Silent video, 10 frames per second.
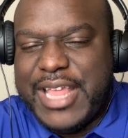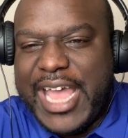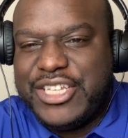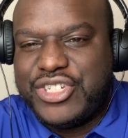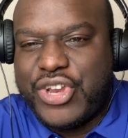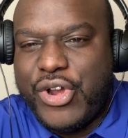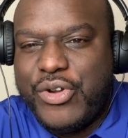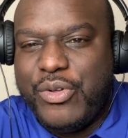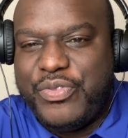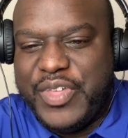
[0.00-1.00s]

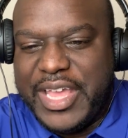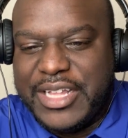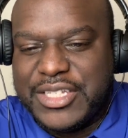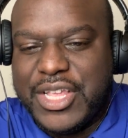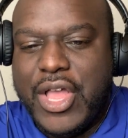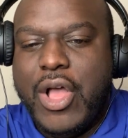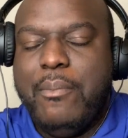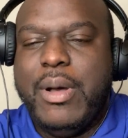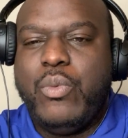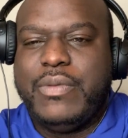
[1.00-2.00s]
external things,
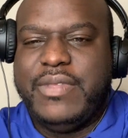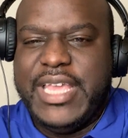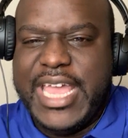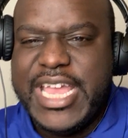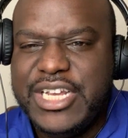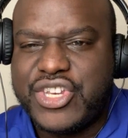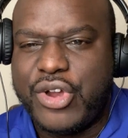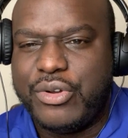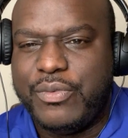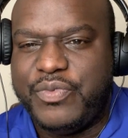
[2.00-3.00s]
but with the
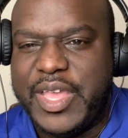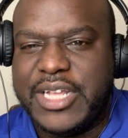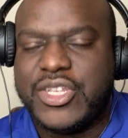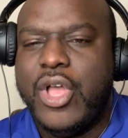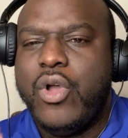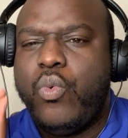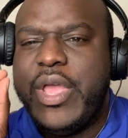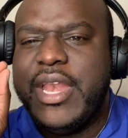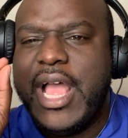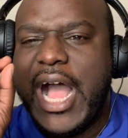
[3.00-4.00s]
internal things
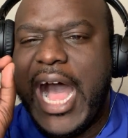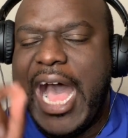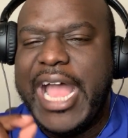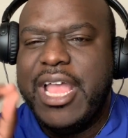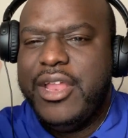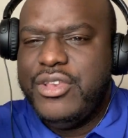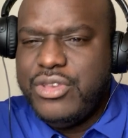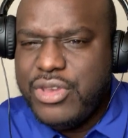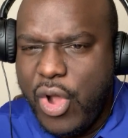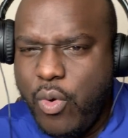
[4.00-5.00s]
when I
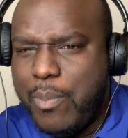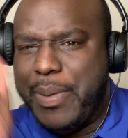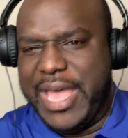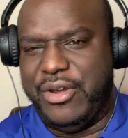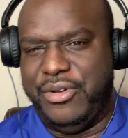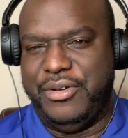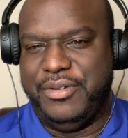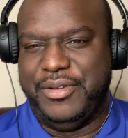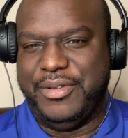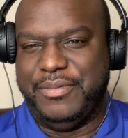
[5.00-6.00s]
know better
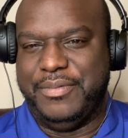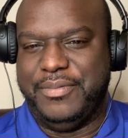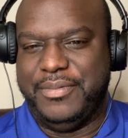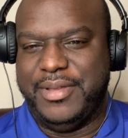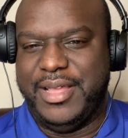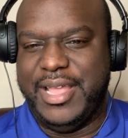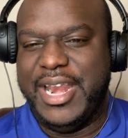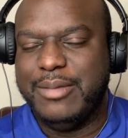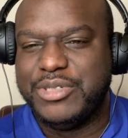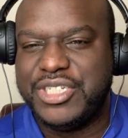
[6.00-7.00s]

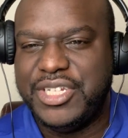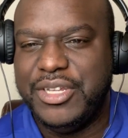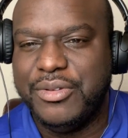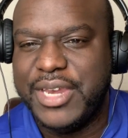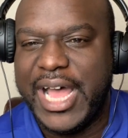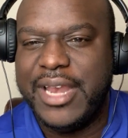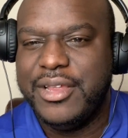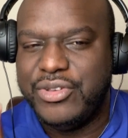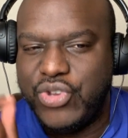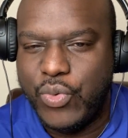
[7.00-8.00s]
and I'm still
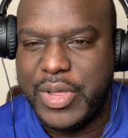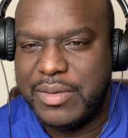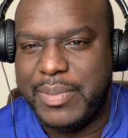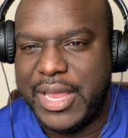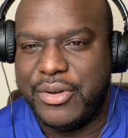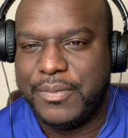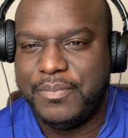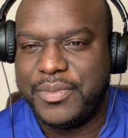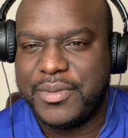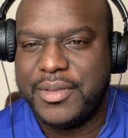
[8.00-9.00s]
not doing better.
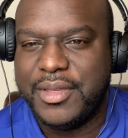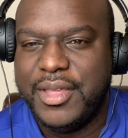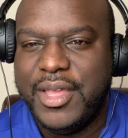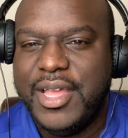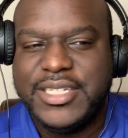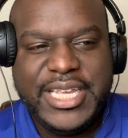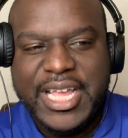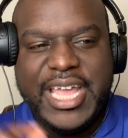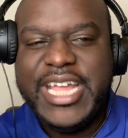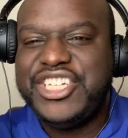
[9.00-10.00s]

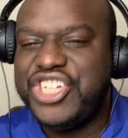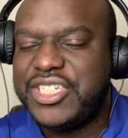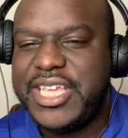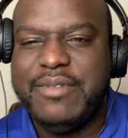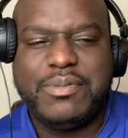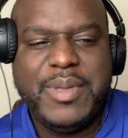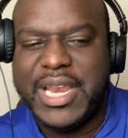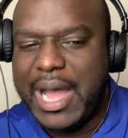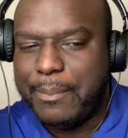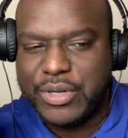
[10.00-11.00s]
See, it just gives me
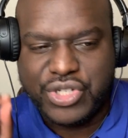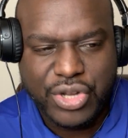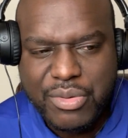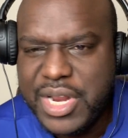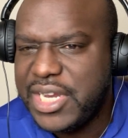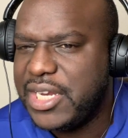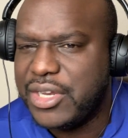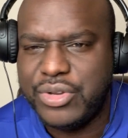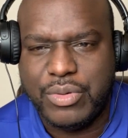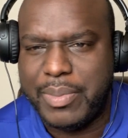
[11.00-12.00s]
an opportunity to
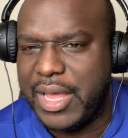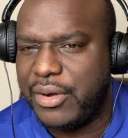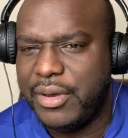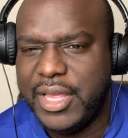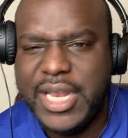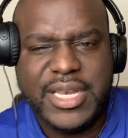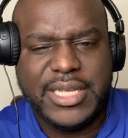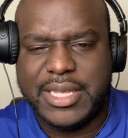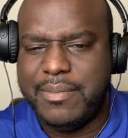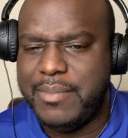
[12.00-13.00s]
do better. It
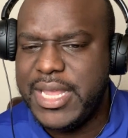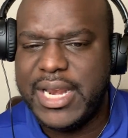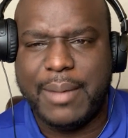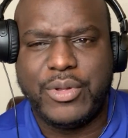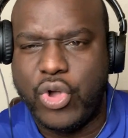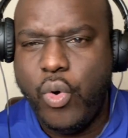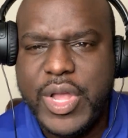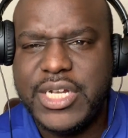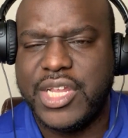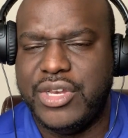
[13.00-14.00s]
doesn't mean I'm
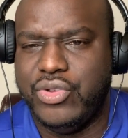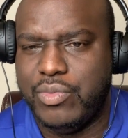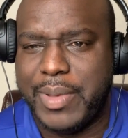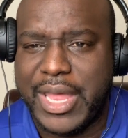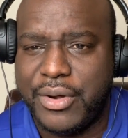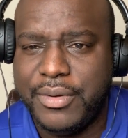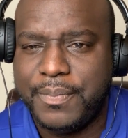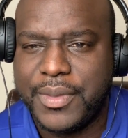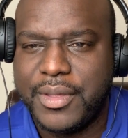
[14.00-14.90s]
going to do better.